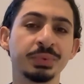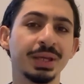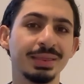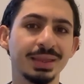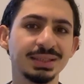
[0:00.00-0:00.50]

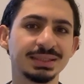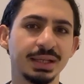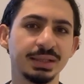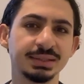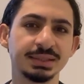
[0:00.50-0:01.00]
In this
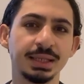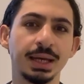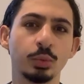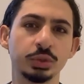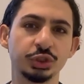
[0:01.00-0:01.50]
case,
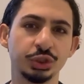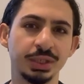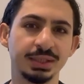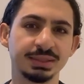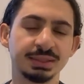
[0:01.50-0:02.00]
our
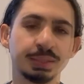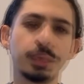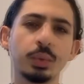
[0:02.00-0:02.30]
chest.